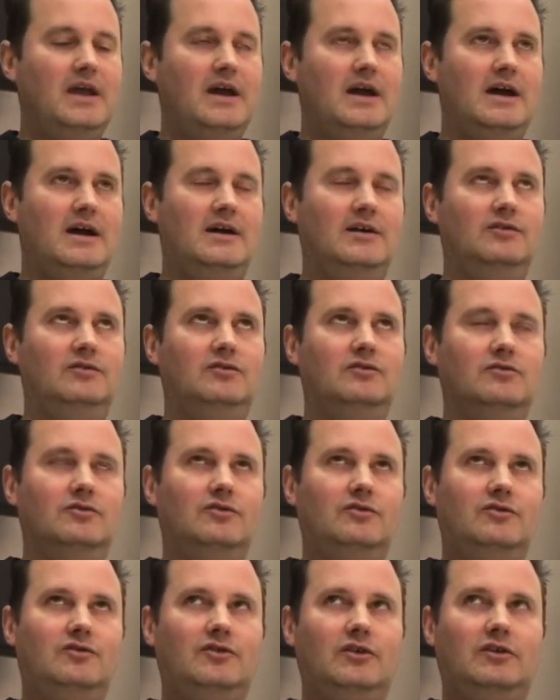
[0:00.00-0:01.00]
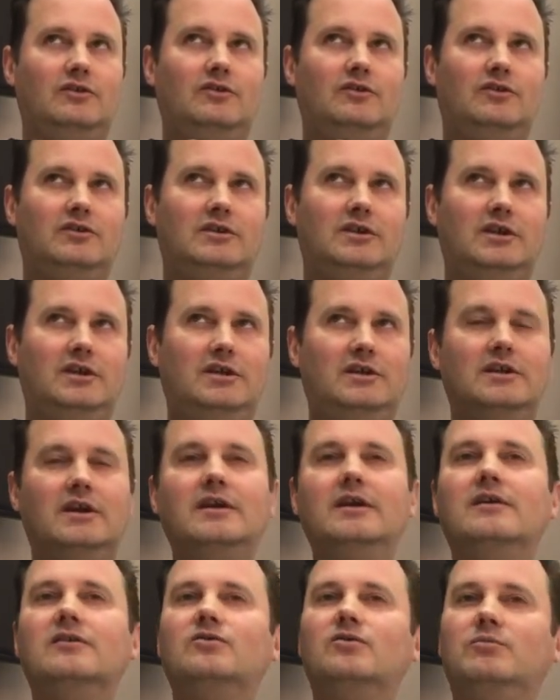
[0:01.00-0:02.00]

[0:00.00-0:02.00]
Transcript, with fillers: Uh, so 16, I guess,